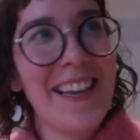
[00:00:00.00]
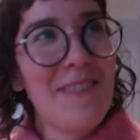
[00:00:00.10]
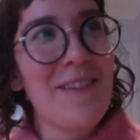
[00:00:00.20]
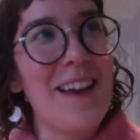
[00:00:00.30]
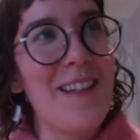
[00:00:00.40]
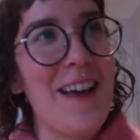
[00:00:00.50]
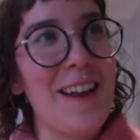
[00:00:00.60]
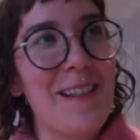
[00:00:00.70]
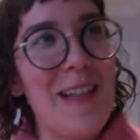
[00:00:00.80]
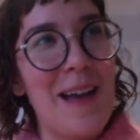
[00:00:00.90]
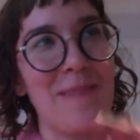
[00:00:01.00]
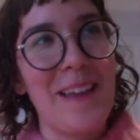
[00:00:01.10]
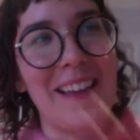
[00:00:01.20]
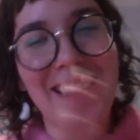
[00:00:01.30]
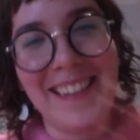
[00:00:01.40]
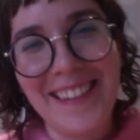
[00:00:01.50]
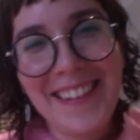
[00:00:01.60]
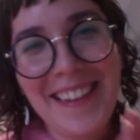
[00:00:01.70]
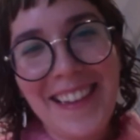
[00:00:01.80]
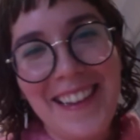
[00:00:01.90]
We got a lot of clapping
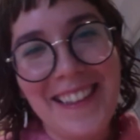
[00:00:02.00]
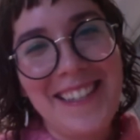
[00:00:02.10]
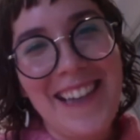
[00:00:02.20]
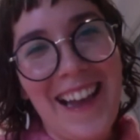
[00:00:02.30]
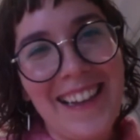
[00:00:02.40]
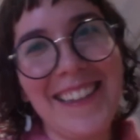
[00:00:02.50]
in the chat.